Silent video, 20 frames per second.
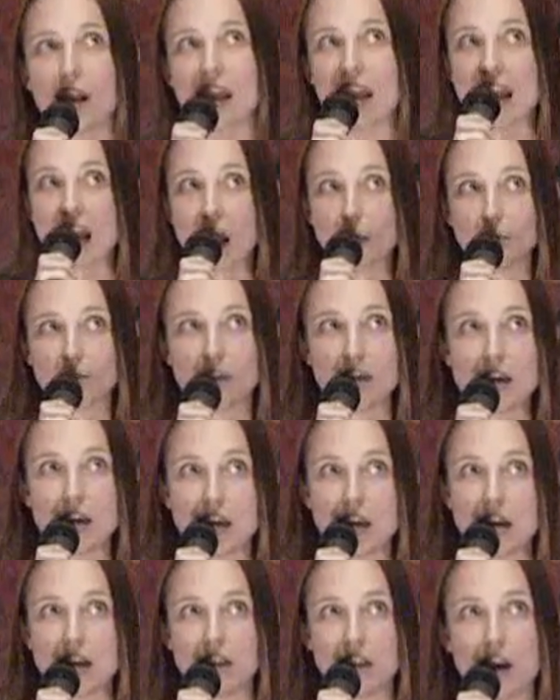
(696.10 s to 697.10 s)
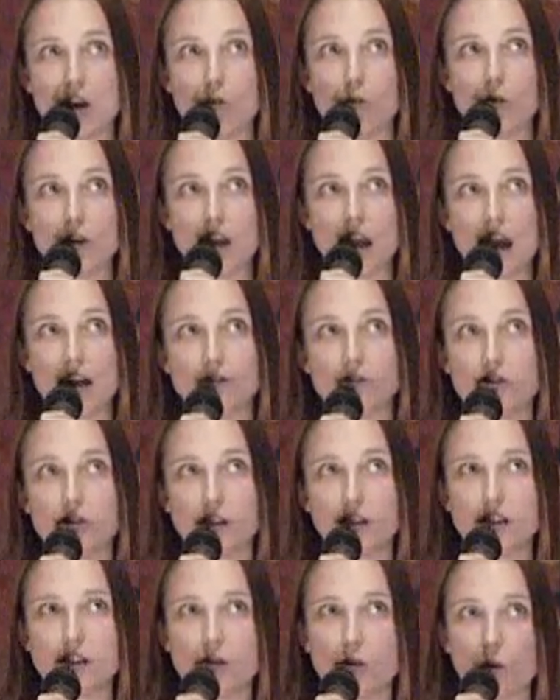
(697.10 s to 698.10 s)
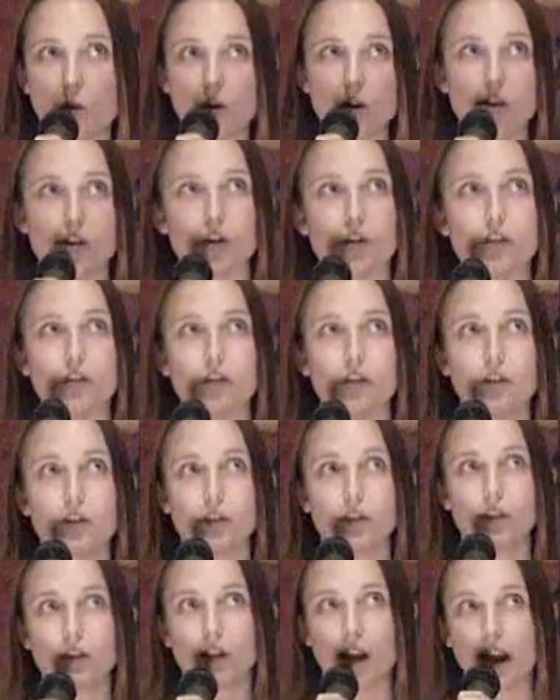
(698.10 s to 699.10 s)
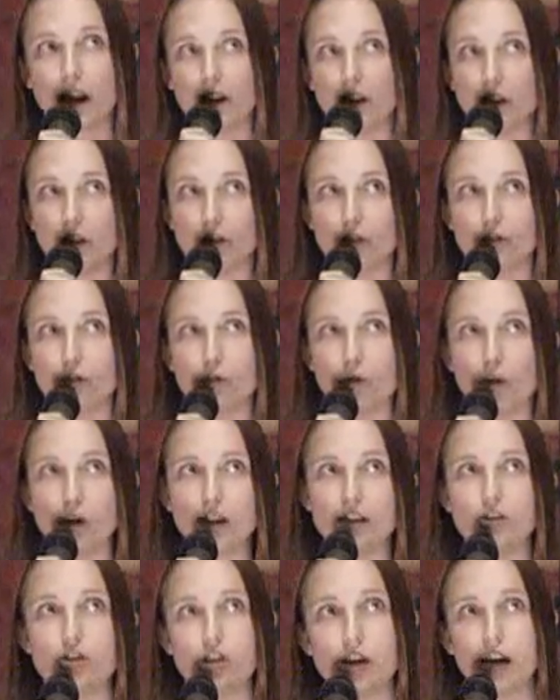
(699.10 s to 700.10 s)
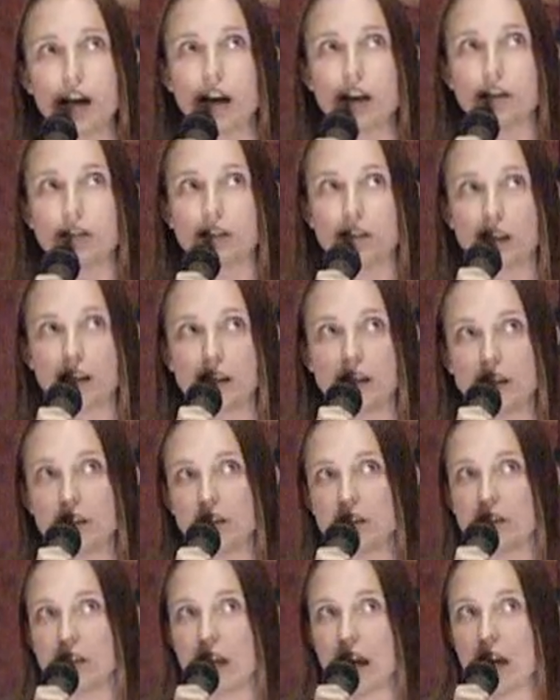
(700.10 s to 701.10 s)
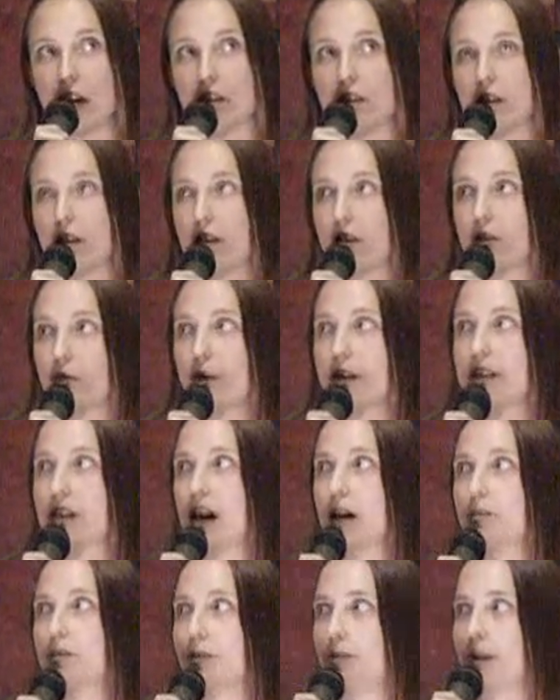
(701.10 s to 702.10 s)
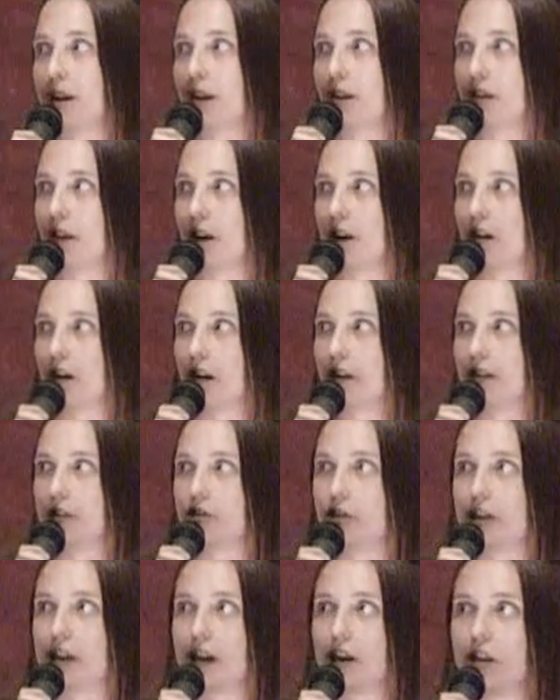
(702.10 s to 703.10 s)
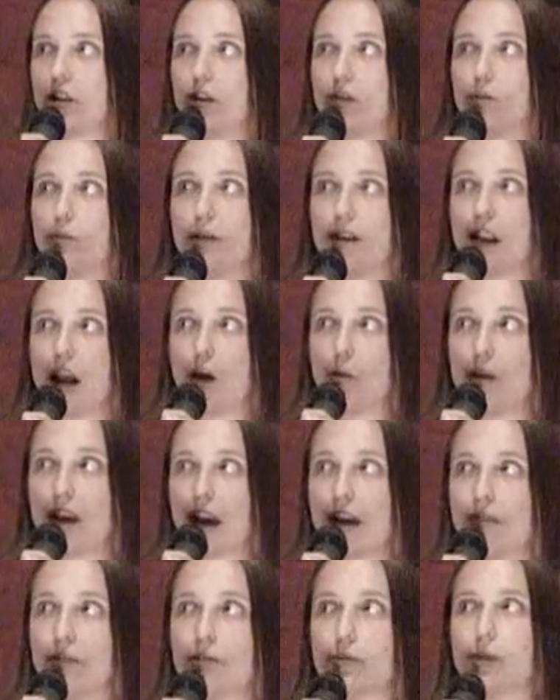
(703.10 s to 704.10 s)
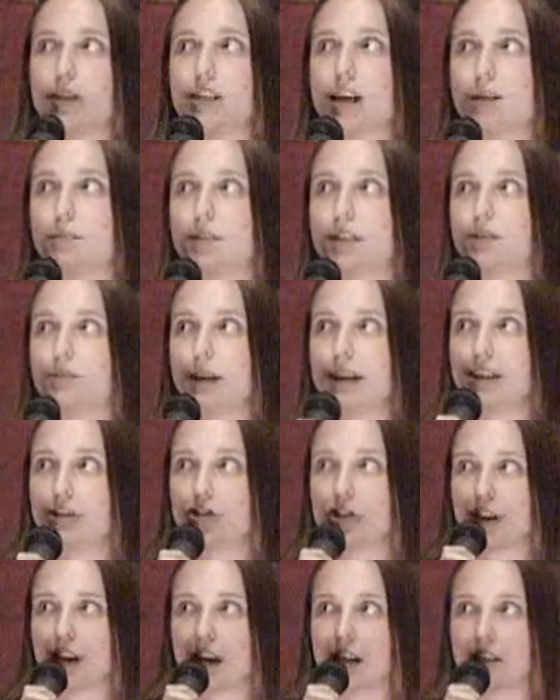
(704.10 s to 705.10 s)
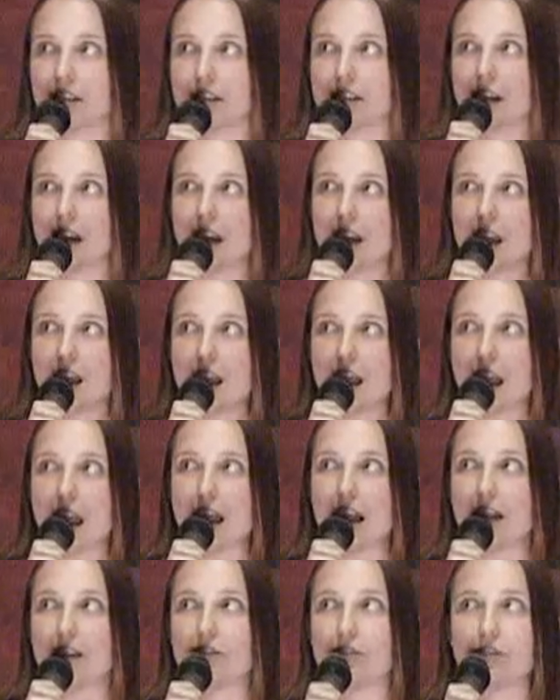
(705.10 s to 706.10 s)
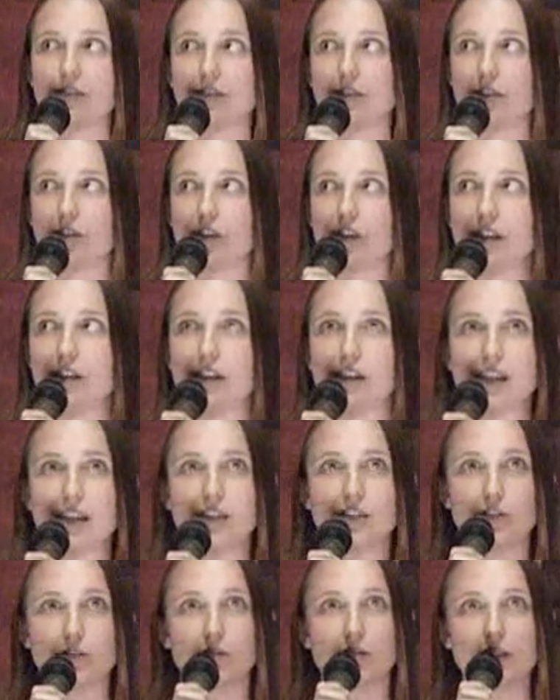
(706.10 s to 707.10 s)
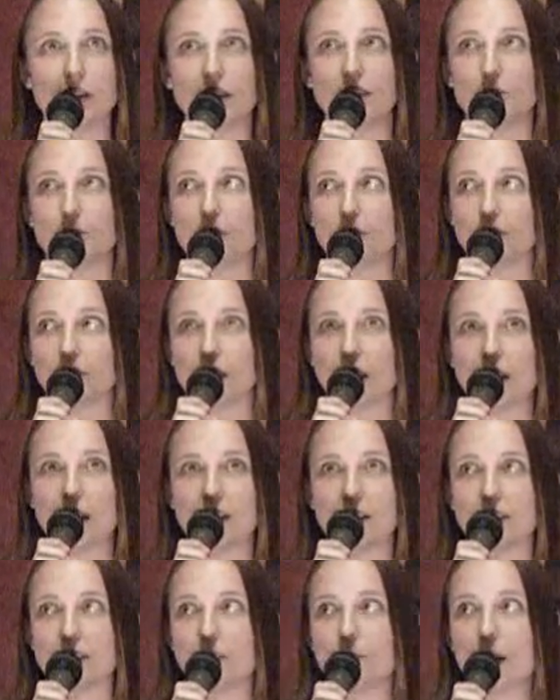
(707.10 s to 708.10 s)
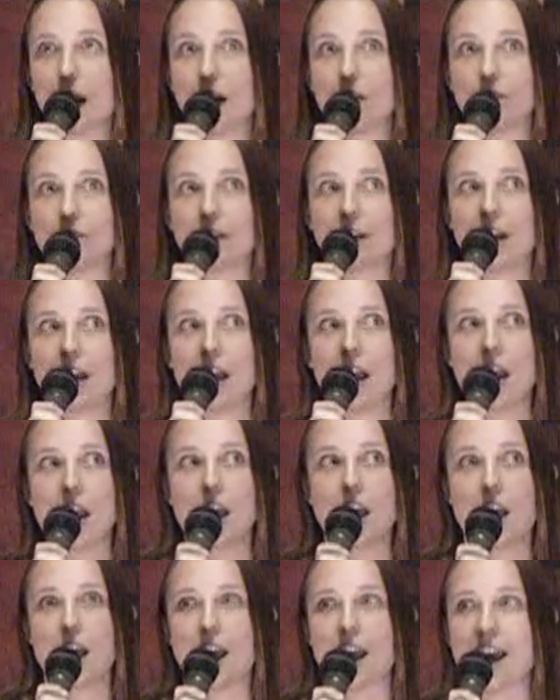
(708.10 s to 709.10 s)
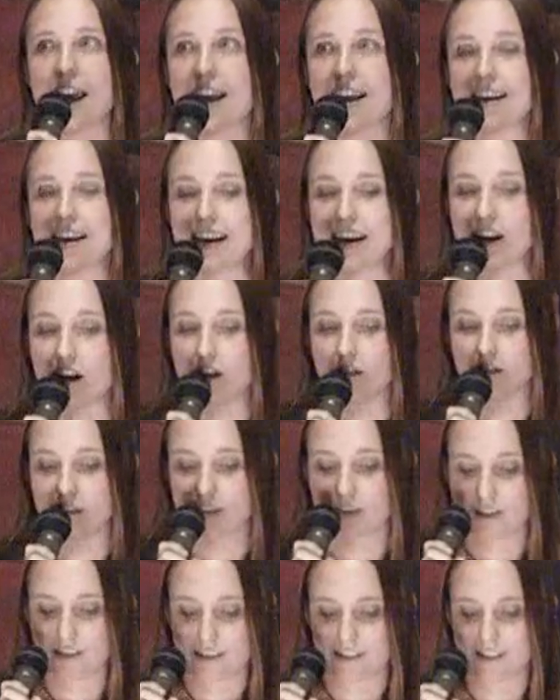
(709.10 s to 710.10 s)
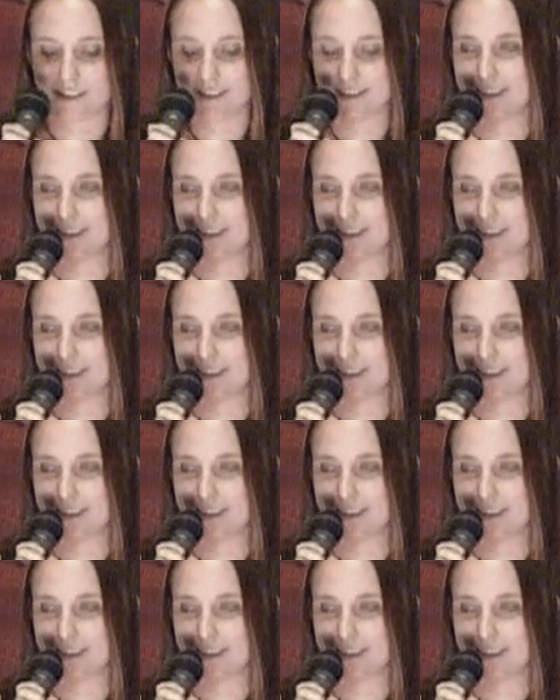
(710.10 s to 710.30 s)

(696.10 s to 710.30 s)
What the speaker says: I can't help thinking that we have just ordered like another 40 chickens, and this is like 3 times bigger than our other chicken coop, and now we have 3 times as many chickens. And couldn't these two things be related somehow? And he goes,